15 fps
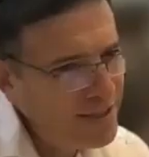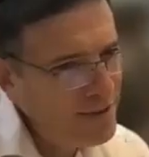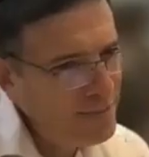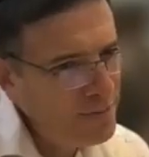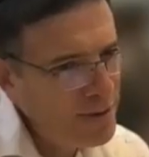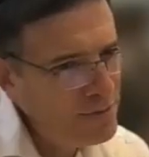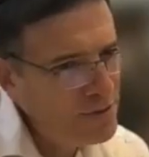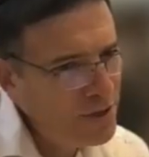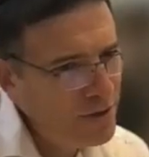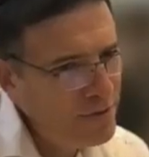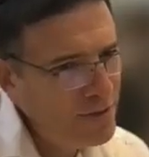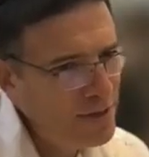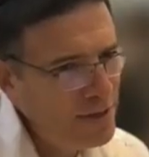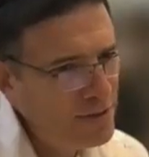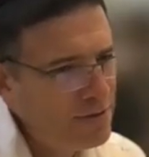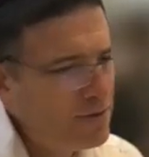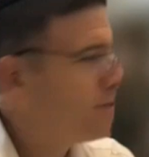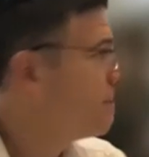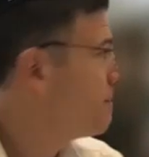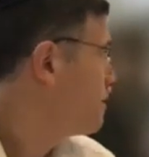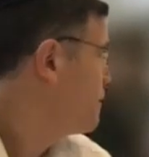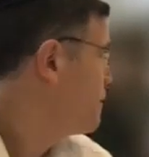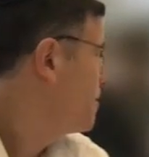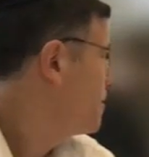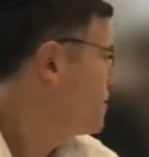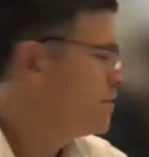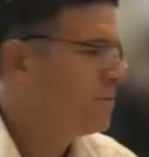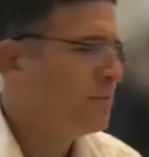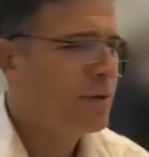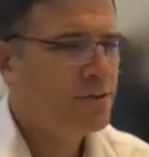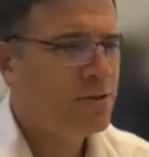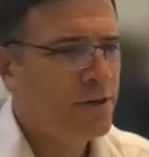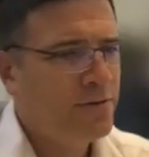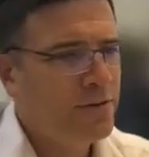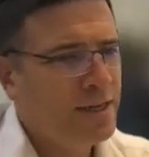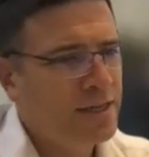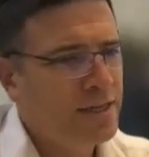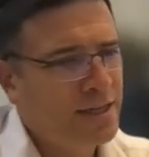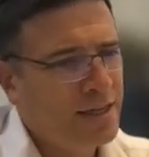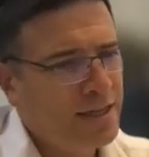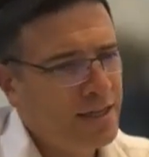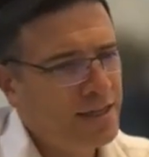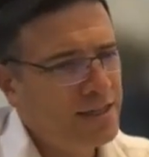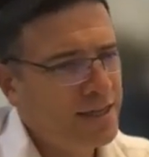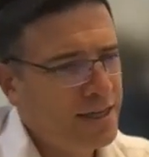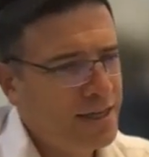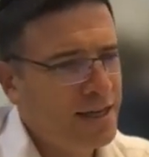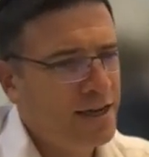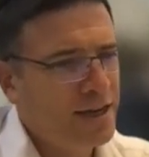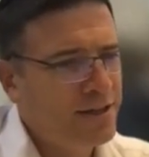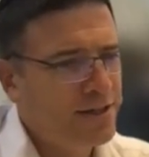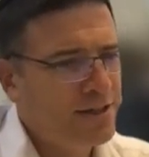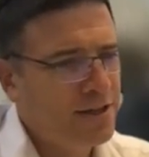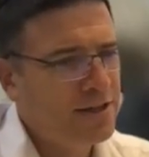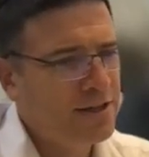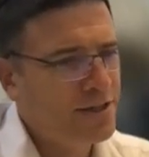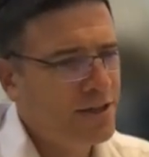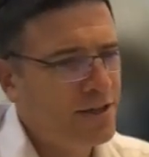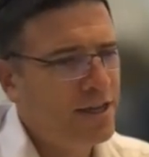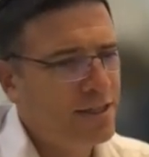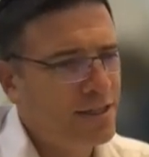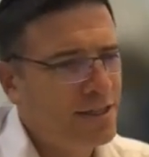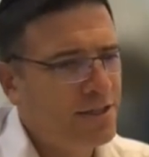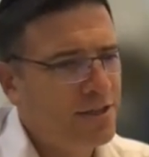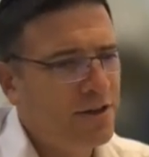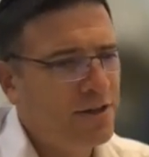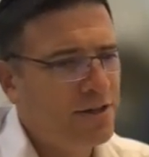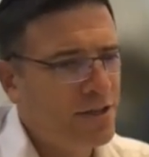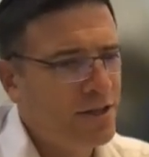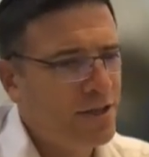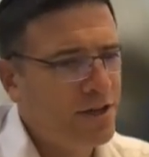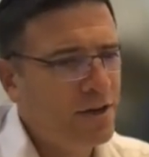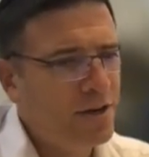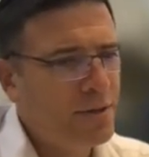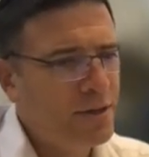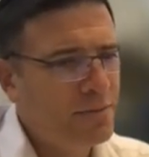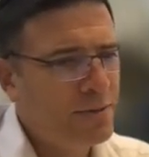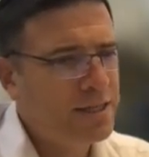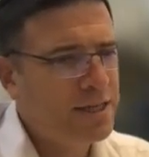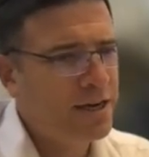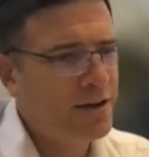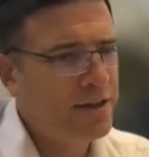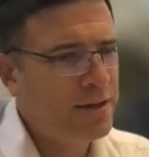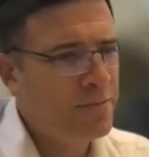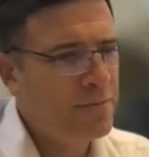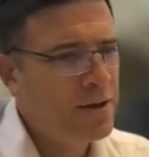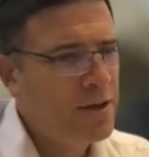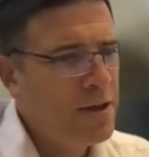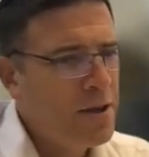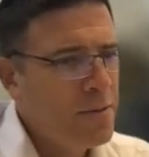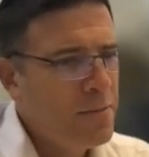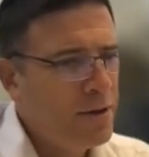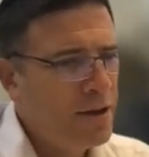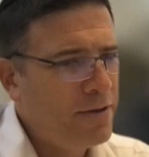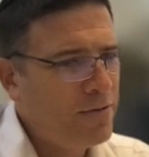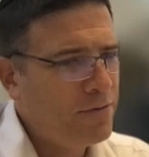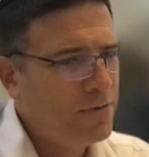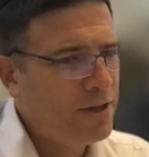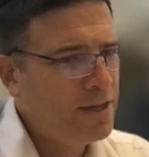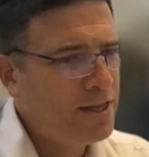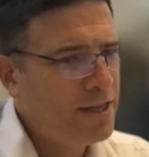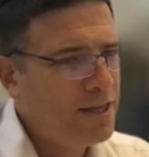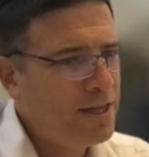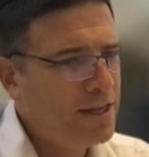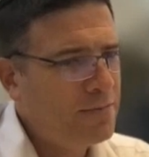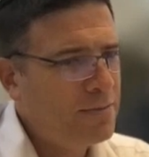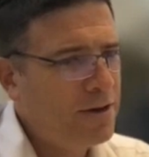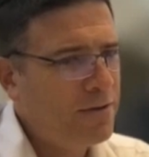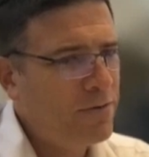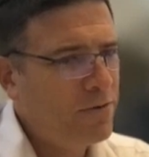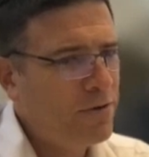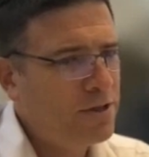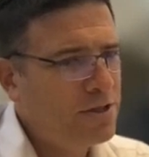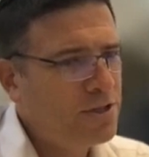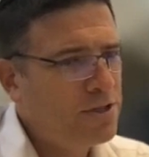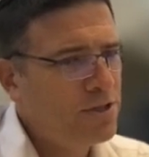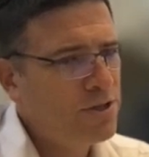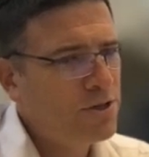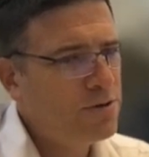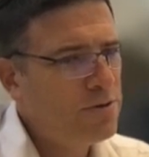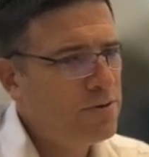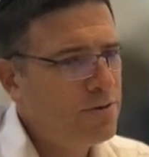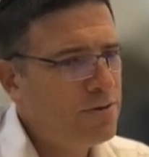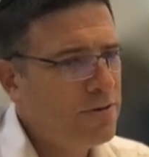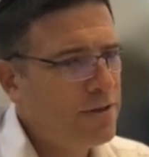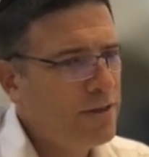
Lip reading: So the word because the Mayim She'ovin doesn't get counted, so it doesn't, so it's not matar them. But if you've got two,